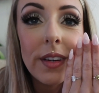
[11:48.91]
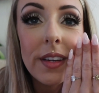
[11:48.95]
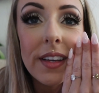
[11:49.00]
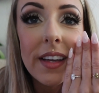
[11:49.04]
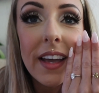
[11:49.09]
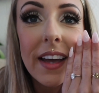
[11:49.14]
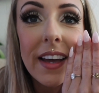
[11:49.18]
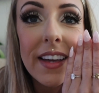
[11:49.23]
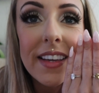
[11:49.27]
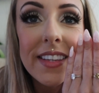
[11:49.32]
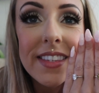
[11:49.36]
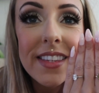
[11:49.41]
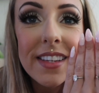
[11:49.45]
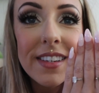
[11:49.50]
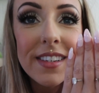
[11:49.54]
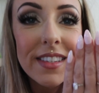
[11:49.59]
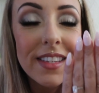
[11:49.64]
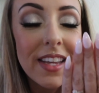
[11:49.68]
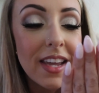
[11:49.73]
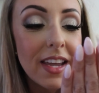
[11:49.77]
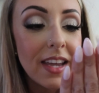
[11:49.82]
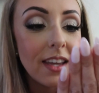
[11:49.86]
All right, guys, there
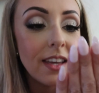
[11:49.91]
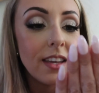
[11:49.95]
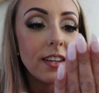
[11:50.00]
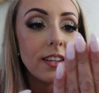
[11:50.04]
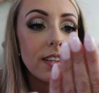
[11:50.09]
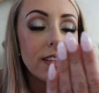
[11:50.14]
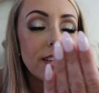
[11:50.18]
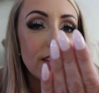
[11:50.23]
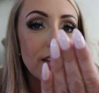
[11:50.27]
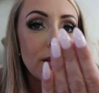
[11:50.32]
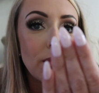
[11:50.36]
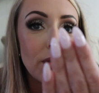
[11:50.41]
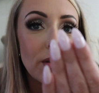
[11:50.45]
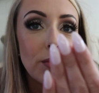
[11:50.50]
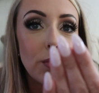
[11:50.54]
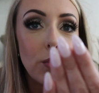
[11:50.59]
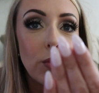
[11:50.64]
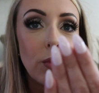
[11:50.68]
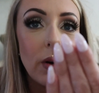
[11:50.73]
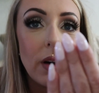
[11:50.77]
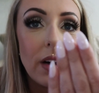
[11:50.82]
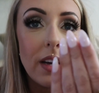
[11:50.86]
is hand number
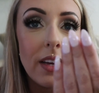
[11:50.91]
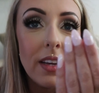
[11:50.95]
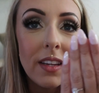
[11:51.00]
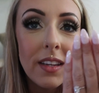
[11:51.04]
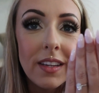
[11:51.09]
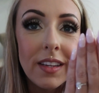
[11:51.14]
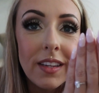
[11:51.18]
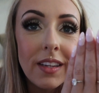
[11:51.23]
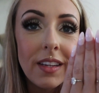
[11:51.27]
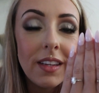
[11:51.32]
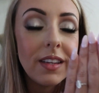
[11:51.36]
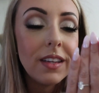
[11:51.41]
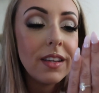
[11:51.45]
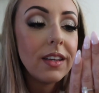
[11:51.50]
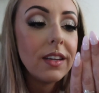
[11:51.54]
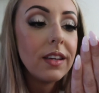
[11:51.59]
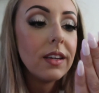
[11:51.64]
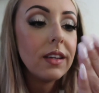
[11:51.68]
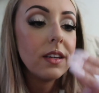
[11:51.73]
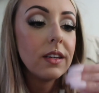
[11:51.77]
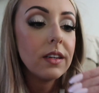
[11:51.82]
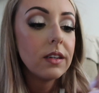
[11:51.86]
one.
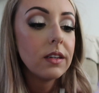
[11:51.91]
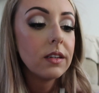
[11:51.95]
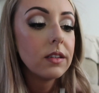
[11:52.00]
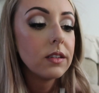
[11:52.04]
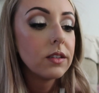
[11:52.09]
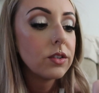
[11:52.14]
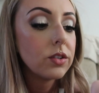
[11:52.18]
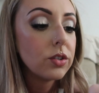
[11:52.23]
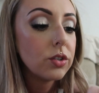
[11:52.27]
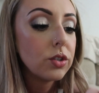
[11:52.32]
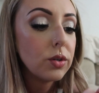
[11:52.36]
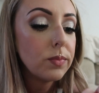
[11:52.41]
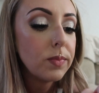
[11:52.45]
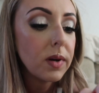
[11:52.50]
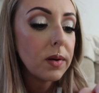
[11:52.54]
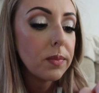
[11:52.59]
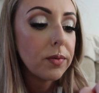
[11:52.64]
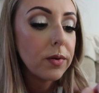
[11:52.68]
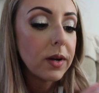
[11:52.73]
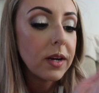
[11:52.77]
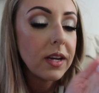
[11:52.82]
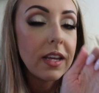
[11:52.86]

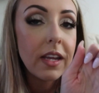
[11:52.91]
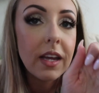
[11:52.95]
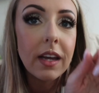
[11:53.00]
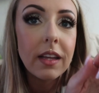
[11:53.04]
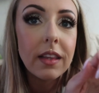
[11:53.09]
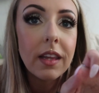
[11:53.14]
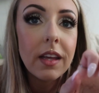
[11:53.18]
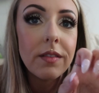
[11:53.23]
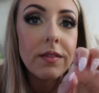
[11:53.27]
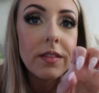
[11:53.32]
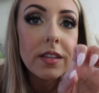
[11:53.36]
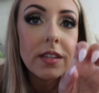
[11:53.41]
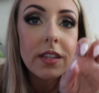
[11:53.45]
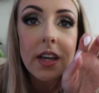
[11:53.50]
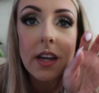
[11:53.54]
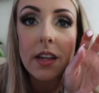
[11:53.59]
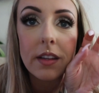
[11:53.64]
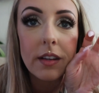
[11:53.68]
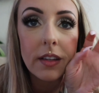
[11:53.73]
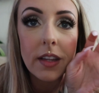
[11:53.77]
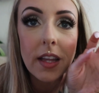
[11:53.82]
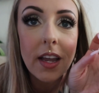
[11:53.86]
Super pretty, I love this
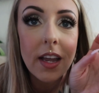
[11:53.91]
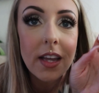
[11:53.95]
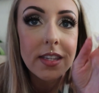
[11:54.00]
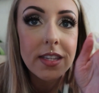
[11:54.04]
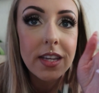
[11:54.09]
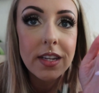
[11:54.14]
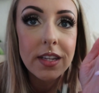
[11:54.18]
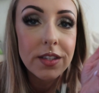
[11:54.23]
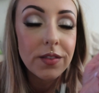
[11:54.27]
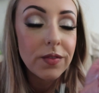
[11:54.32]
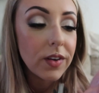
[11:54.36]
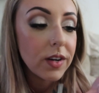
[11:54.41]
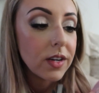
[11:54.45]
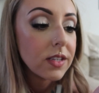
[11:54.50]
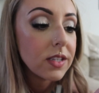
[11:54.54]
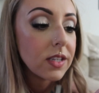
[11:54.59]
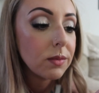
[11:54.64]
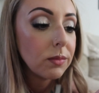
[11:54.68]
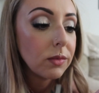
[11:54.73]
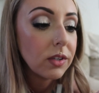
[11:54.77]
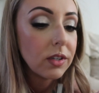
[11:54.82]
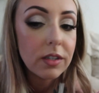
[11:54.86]
color. Like I said, it's very
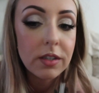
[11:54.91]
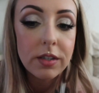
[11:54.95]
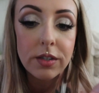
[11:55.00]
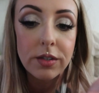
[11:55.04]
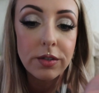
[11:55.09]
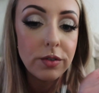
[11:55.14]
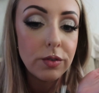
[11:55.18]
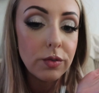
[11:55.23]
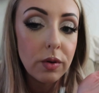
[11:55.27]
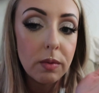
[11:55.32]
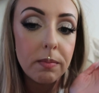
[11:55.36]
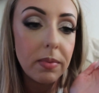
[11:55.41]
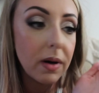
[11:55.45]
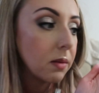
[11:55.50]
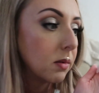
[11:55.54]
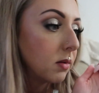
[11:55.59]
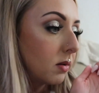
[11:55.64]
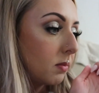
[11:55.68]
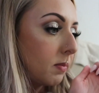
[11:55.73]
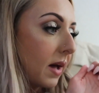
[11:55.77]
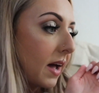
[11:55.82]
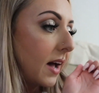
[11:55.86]
similar to
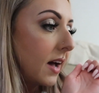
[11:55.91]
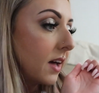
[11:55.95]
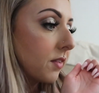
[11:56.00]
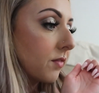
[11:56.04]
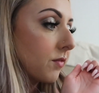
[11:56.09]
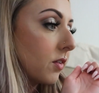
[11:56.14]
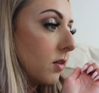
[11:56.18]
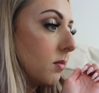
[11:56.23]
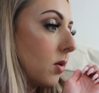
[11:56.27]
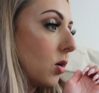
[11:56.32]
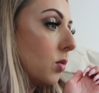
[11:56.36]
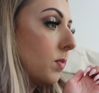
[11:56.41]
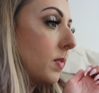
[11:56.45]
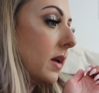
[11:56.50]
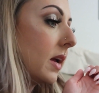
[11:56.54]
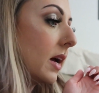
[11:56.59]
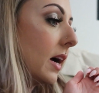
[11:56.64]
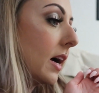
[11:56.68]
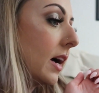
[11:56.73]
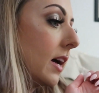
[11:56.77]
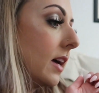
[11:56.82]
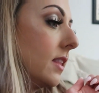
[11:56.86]
Bubble Bath from
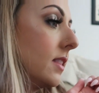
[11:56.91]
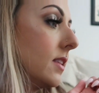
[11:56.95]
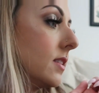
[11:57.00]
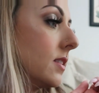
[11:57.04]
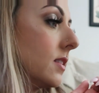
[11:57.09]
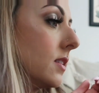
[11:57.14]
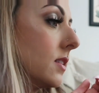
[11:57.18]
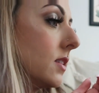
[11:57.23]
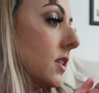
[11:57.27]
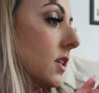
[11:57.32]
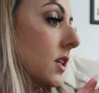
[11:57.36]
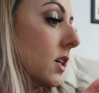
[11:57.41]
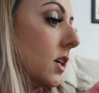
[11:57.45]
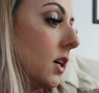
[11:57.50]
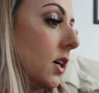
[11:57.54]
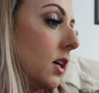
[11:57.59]
OPI. This is the